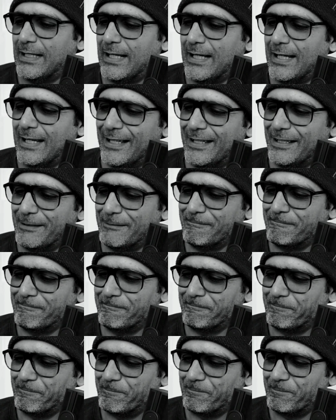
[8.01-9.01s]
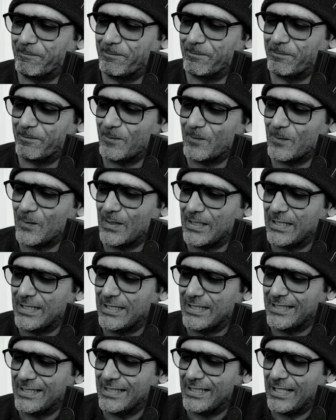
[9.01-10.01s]
Um,
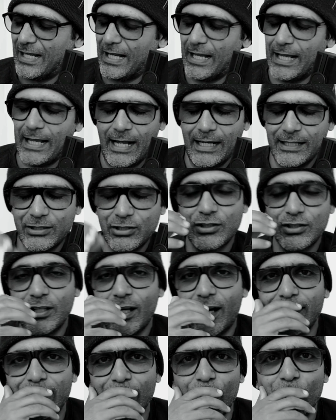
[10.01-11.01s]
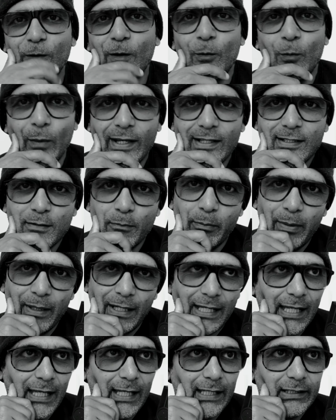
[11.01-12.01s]
I don't know where to
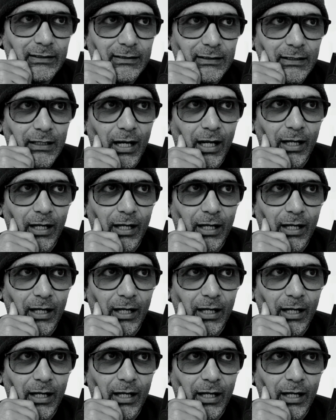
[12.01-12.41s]
begin.